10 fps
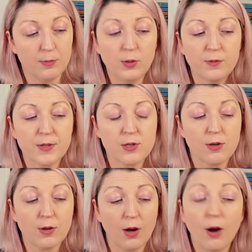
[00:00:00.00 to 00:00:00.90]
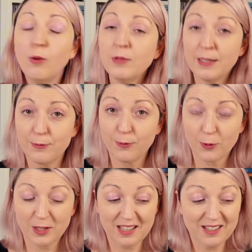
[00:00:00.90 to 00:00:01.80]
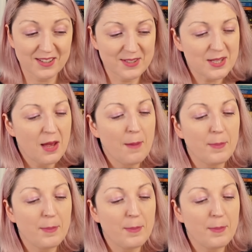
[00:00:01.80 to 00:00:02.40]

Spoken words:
a move that took only 4 years